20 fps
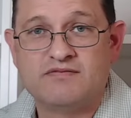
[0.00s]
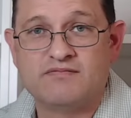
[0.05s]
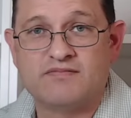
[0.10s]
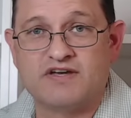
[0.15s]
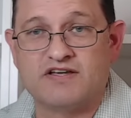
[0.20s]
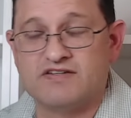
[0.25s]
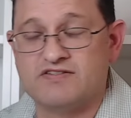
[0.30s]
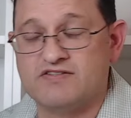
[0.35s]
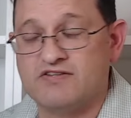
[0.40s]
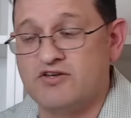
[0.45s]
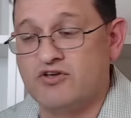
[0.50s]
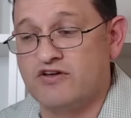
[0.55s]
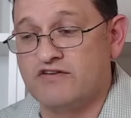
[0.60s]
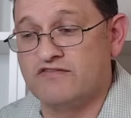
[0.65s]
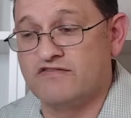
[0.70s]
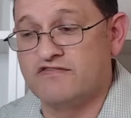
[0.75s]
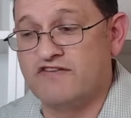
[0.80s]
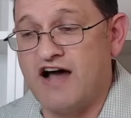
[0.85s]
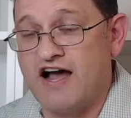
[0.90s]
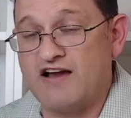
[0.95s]
Because you can
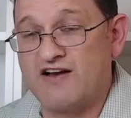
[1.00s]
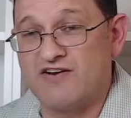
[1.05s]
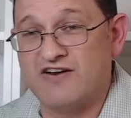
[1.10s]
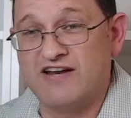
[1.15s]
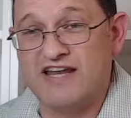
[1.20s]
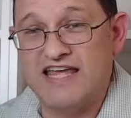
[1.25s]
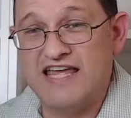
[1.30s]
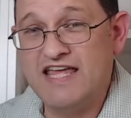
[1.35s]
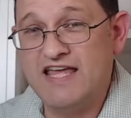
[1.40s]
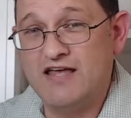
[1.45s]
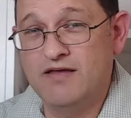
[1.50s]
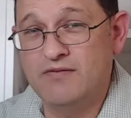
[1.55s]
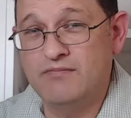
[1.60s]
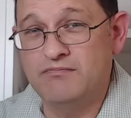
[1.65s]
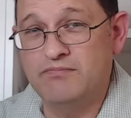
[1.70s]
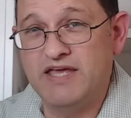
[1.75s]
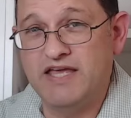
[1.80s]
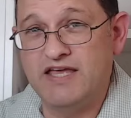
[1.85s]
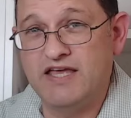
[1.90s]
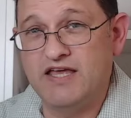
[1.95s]
fire an
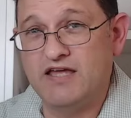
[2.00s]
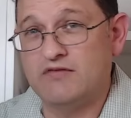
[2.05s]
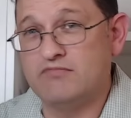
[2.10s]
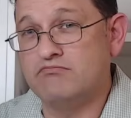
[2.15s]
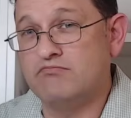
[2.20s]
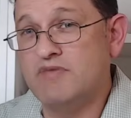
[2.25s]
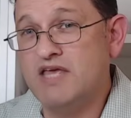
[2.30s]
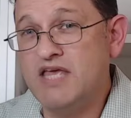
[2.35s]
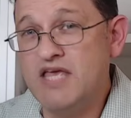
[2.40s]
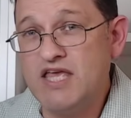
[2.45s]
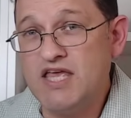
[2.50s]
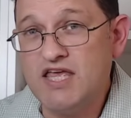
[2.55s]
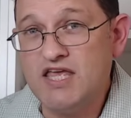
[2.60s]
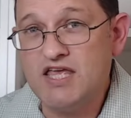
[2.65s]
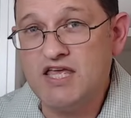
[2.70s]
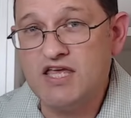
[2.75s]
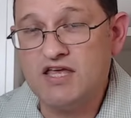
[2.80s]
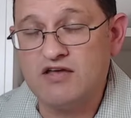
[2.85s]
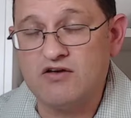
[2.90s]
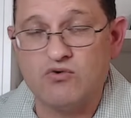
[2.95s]
EMP at
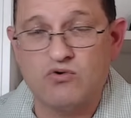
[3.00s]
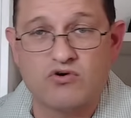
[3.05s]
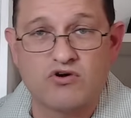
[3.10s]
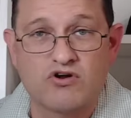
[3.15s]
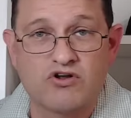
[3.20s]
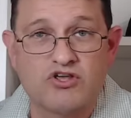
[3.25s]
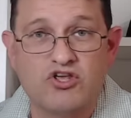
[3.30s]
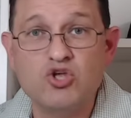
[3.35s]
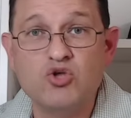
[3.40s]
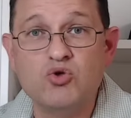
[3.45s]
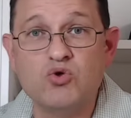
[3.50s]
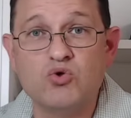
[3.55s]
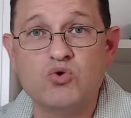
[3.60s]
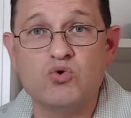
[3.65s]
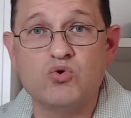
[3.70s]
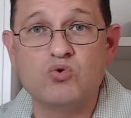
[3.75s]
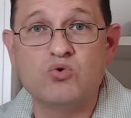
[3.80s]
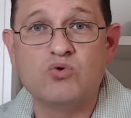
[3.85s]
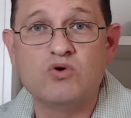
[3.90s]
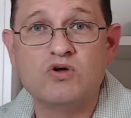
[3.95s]
me or
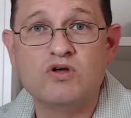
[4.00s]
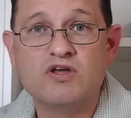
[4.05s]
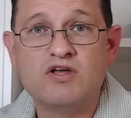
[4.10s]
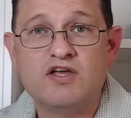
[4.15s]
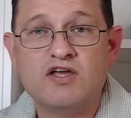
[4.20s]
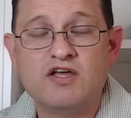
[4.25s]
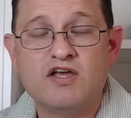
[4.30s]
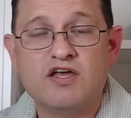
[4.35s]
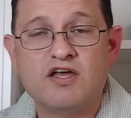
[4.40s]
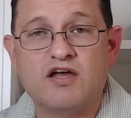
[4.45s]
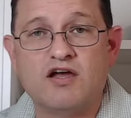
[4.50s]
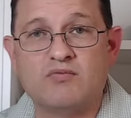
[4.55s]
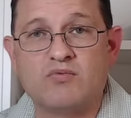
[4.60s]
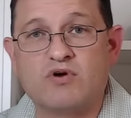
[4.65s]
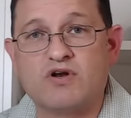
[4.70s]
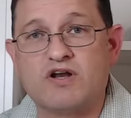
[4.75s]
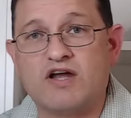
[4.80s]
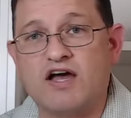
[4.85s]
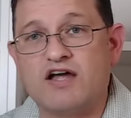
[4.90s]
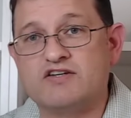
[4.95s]
you, and
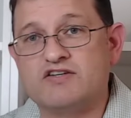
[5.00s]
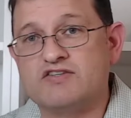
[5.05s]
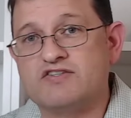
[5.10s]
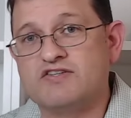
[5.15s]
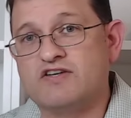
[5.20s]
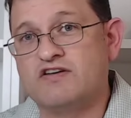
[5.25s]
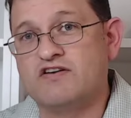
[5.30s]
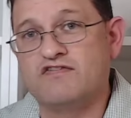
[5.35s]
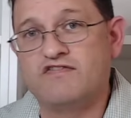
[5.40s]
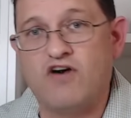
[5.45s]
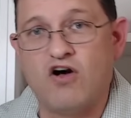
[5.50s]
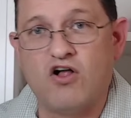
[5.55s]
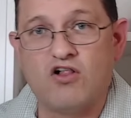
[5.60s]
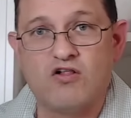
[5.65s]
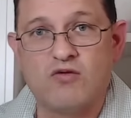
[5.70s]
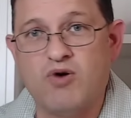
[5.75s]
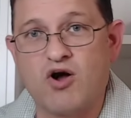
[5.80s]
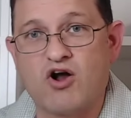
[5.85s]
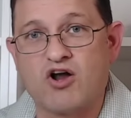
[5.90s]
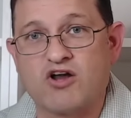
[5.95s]
we're not just going to fall
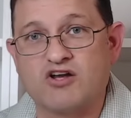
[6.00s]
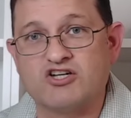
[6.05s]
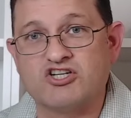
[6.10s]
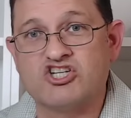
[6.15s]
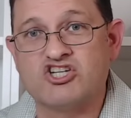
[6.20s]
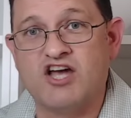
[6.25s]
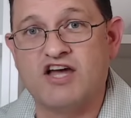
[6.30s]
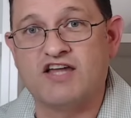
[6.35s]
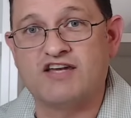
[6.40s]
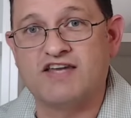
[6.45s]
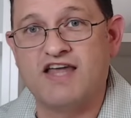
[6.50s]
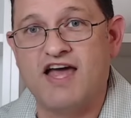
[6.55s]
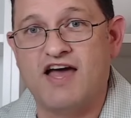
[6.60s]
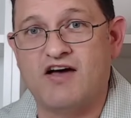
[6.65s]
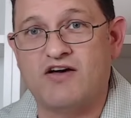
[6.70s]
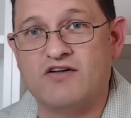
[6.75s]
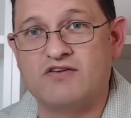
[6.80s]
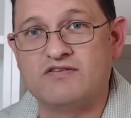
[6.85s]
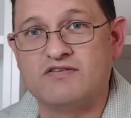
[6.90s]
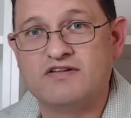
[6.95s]
apart and shut
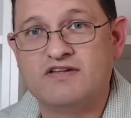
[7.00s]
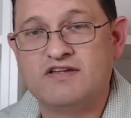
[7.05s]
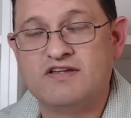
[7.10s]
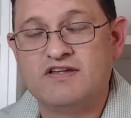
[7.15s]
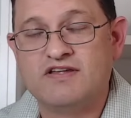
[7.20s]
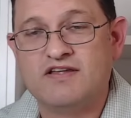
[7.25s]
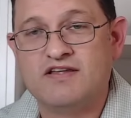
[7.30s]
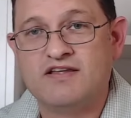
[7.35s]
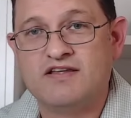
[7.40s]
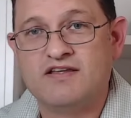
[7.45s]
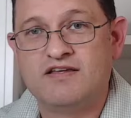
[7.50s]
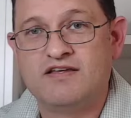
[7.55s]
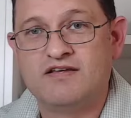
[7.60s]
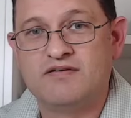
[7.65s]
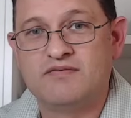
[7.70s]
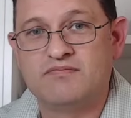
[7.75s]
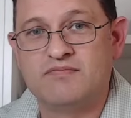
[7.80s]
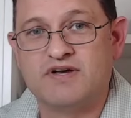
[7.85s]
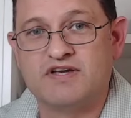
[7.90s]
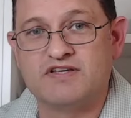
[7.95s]
down,
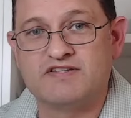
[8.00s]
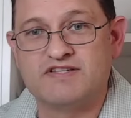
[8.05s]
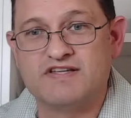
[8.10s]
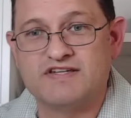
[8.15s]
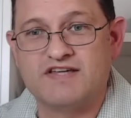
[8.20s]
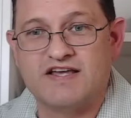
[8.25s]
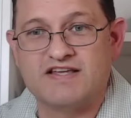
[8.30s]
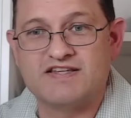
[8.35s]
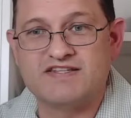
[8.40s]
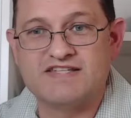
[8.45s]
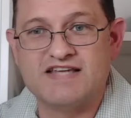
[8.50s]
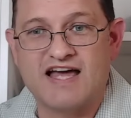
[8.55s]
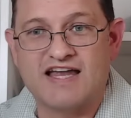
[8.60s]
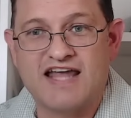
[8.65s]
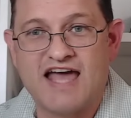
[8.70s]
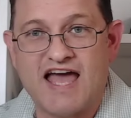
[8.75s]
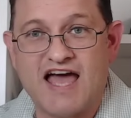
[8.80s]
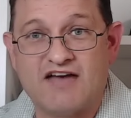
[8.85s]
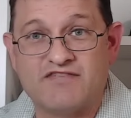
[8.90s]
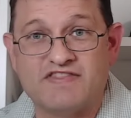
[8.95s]
because it does not
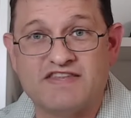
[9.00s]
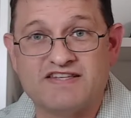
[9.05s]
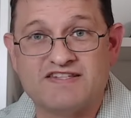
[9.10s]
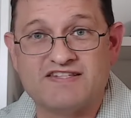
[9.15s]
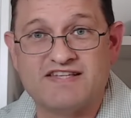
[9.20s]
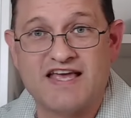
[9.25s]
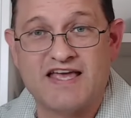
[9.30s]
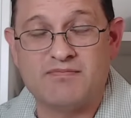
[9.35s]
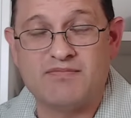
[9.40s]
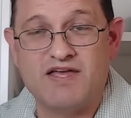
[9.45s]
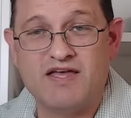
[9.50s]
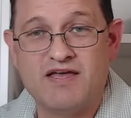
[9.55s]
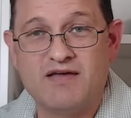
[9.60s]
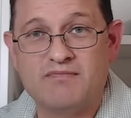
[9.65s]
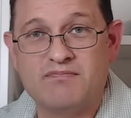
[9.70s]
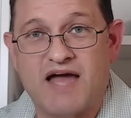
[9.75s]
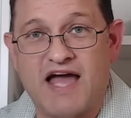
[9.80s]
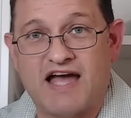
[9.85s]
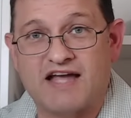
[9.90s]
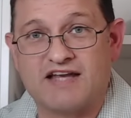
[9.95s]
have the same
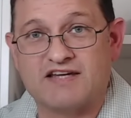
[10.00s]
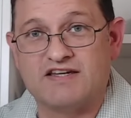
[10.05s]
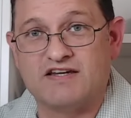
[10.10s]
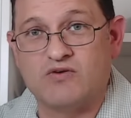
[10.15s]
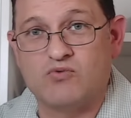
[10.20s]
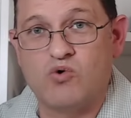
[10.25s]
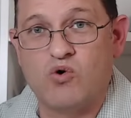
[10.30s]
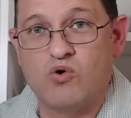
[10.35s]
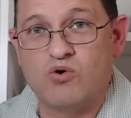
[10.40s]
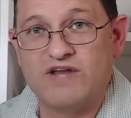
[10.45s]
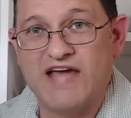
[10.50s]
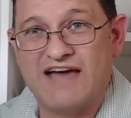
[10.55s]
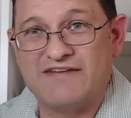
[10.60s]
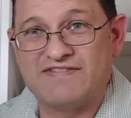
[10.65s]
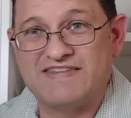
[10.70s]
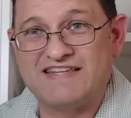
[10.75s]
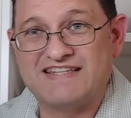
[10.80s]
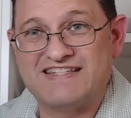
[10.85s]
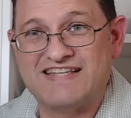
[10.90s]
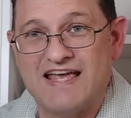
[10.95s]
impact, and it won't
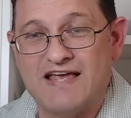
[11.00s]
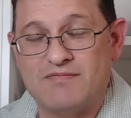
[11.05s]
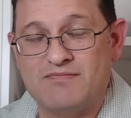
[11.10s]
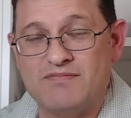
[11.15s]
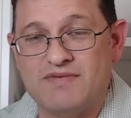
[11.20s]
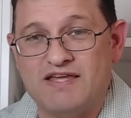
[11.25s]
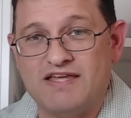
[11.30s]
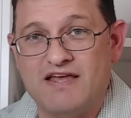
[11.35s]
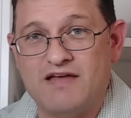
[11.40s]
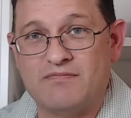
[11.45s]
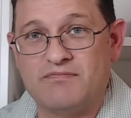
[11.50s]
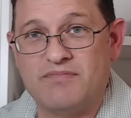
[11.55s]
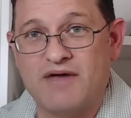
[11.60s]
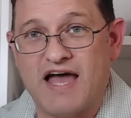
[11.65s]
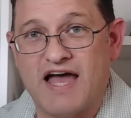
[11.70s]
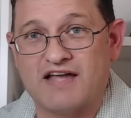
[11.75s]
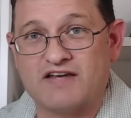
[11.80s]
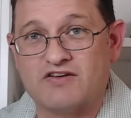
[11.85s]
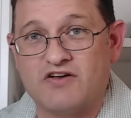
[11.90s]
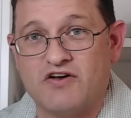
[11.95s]
have the same
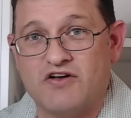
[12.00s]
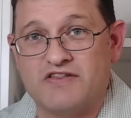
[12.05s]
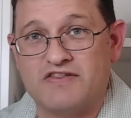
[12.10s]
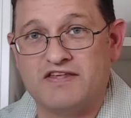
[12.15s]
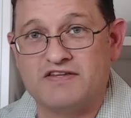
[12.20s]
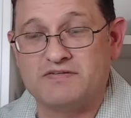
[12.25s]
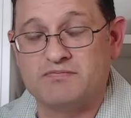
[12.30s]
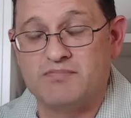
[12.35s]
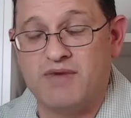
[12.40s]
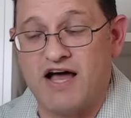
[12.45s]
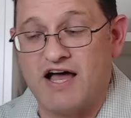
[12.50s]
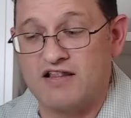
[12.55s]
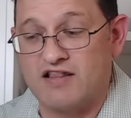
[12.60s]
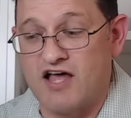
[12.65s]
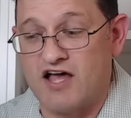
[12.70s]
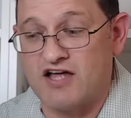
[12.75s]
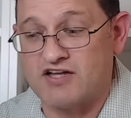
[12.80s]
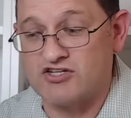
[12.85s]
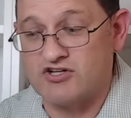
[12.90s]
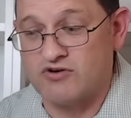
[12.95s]
impact on this
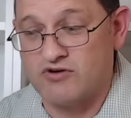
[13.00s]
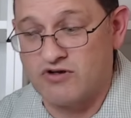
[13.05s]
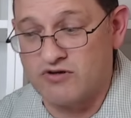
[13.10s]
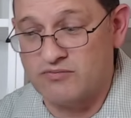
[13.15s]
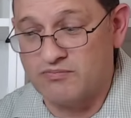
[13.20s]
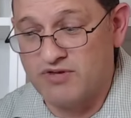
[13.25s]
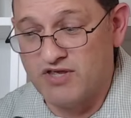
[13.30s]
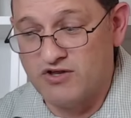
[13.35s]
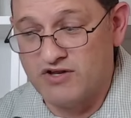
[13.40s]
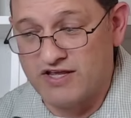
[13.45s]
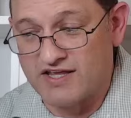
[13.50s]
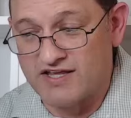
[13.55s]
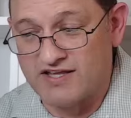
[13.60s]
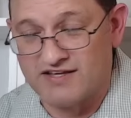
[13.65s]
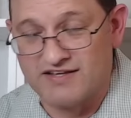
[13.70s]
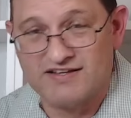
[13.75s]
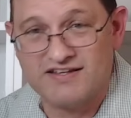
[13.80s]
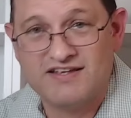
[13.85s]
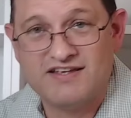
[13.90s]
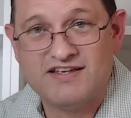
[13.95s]
biological computing.